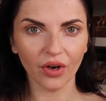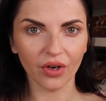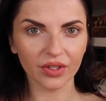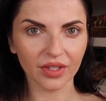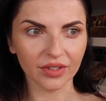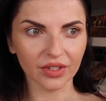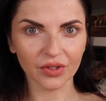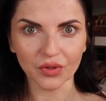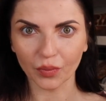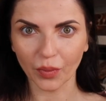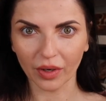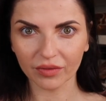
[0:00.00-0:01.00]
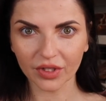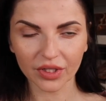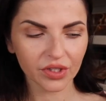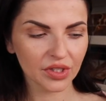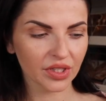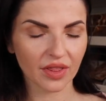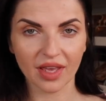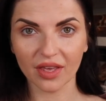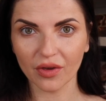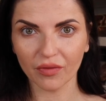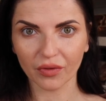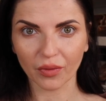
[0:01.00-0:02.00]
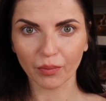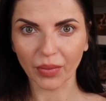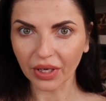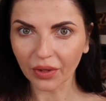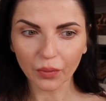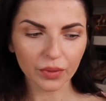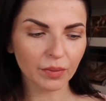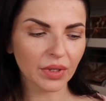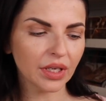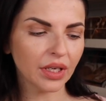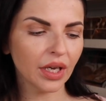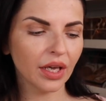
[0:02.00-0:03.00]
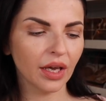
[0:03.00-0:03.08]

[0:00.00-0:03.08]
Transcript: on these two powders. Thank you for being with me.